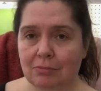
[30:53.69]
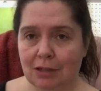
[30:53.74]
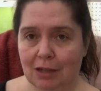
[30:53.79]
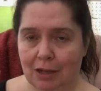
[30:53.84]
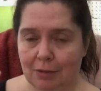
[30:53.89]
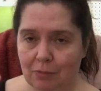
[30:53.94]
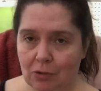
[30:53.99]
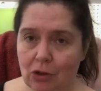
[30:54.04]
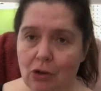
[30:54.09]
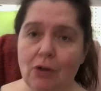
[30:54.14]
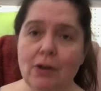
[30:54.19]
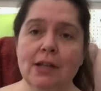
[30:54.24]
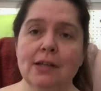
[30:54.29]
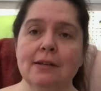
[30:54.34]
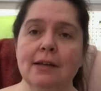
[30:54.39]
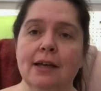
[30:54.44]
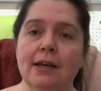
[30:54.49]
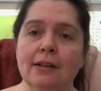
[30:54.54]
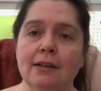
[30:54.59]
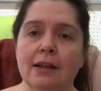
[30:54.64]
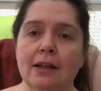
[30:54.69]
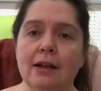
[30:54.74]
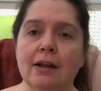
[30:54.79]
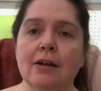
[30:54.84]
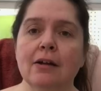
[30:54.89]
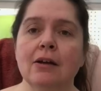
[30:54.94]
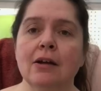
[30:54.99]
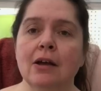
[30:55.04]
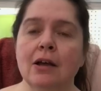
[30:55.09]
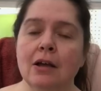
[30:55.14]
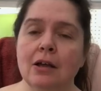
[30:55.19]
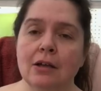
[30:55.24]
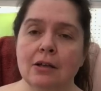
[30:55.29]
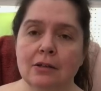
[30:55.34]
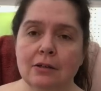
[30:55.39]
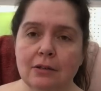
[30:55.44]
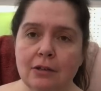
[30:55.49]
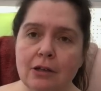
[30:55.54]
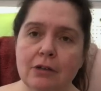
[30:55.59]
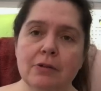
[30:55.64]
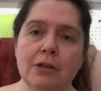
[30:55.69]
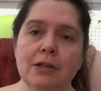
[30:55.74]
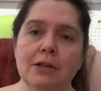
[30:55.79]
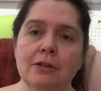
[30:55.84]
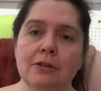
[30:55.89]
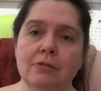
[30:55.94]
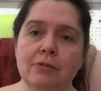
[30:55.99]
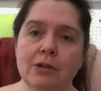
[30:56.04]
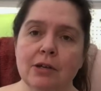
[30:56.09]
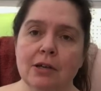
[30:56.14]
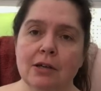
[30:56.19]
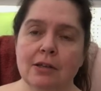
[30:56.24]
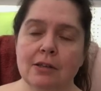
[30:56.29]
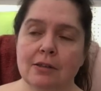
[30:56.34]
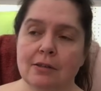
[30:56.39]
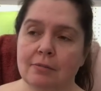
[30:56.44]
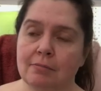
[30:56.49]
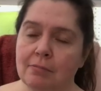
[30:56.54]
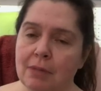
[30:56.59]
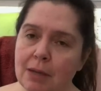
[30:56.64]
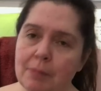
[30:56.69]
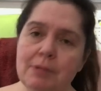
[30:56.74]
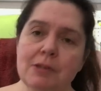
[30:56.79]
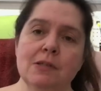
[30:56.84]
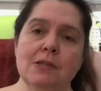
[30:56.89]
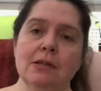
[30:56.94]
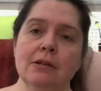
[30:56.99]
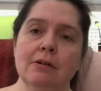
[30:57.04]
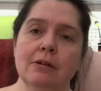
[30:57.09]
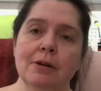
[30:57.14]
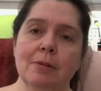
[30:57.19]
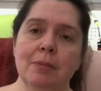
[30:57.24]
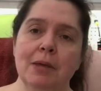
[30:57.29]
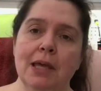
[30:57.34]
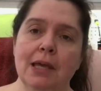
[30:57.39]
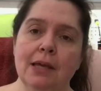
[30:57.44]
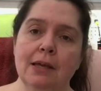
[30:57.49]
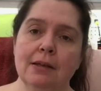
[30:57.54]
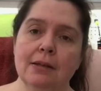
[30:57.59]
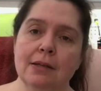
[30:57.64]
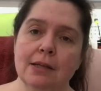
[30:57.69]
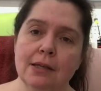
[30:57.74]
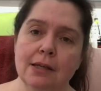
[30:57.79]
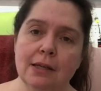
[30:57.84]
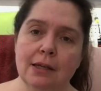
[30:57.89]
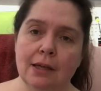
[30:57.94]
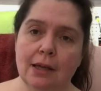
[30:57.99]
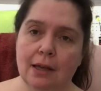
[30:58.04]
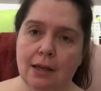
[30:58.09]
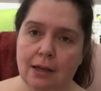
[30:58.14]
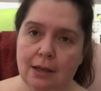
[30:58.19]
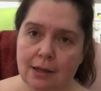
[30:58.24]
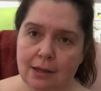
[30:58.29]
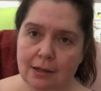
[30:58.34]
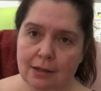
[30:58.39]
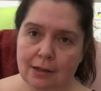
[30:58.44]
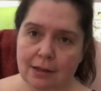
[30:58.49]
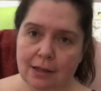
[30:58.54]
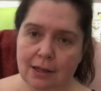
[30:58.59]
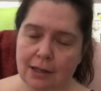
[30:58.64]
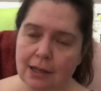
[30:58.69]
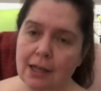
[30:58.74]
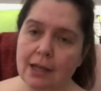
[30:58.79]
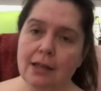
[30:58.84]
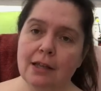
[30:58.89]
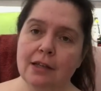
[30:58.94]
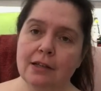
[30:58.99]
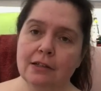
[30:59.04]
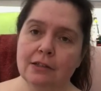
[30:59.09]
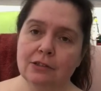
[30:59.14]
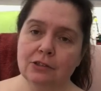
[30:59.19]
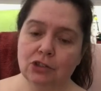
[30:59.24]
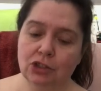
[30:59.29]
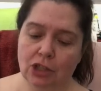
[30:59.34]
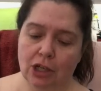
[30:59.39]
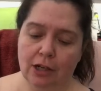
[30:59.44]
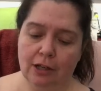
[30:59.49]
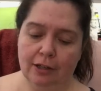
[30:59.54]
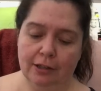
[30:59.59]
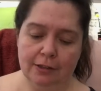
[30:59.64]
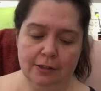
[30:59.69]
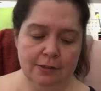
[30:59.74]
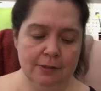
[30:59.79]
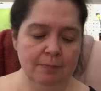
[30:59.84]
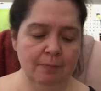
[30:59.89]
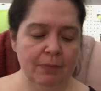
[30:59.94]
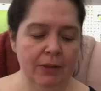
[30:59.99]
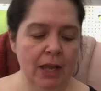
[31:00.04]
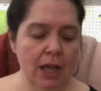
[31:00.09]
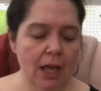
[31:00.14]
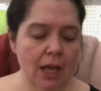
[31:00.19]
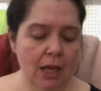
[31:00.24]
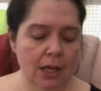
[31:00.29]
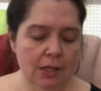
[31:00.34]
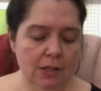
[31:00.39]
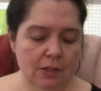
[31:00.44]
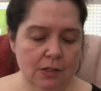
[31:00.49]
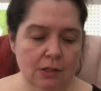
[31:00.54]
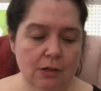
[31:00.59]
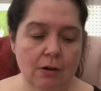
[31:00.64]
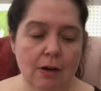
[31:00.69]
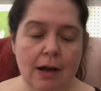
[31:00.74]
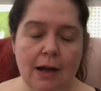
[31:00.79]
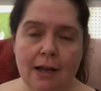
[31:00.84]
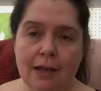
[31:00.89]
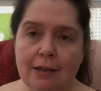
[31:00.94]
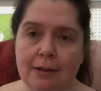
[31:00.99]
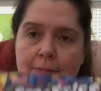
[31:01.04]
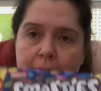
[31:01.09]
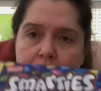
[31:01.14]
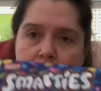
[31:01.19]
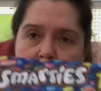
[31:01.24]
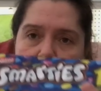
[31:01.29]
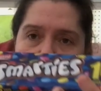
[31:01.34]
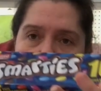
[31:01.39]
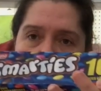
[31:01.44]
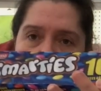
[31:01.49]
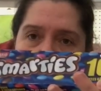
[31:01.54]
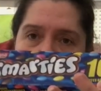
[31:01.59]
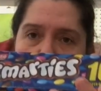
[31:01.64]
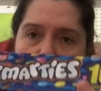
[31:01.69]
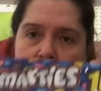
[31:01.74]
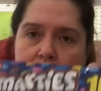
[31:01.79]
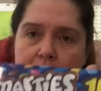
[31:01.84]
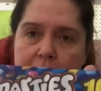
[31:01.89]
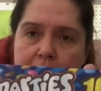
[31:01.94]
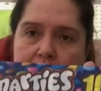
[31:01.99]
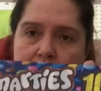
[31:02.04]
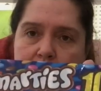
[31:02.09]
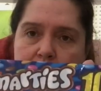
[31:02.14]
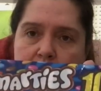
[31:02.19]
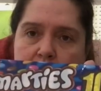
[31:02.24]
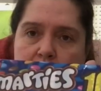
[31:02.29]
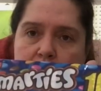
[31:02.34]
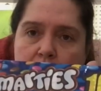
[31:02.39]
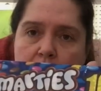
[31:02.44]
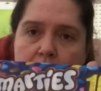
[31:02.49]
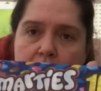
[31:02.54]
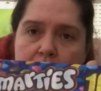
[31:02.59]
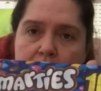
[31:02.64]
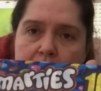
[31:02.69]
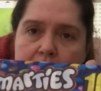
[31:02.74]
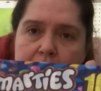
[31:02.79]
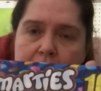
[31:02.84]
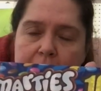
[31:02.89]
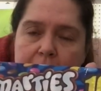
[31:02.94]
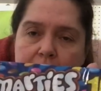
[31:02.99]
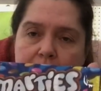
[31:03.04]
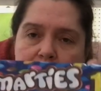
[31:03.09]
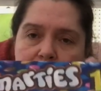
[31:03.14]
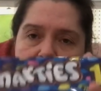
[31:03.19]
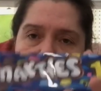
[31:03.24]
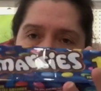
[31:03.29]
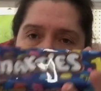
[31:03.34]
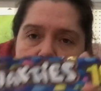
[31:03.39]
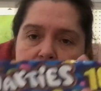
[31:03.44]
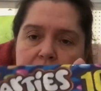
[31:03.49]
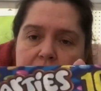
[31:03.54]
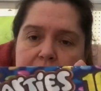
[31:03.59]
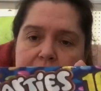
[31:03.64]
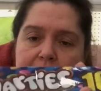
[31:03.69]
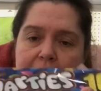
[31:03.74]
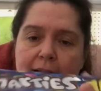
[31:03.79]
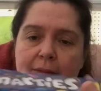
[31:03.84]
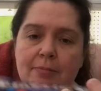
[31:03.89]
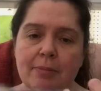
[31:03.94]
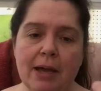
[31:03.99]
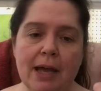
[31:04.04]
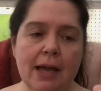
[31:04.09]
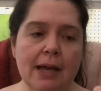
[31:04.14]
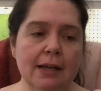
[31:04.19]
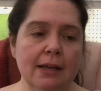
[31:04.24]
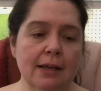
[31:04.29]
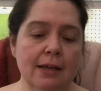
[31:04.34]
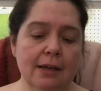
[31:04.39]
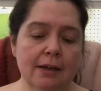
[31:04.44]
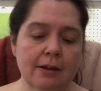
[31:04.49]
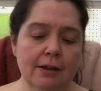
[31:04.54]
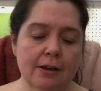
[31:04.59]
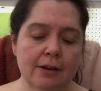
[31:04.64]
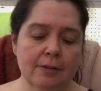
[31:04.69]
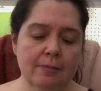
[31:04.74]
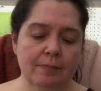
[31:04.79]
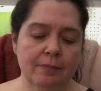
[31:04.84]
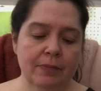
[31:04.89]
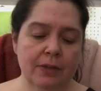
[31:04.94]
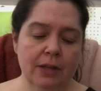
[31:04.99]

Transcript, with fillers: I'm going down there loaded with maple syrup candy and Canadian chocolates. So I am bringing some Smarties the 10 pack here.